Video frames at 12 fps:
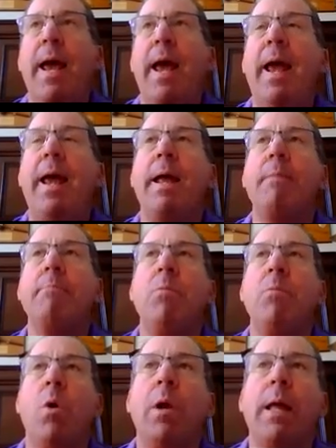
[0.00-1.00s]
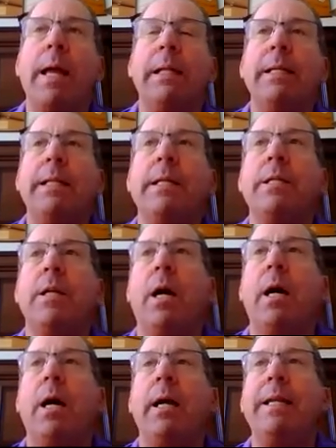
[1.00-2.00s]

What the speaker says: And more likely than not,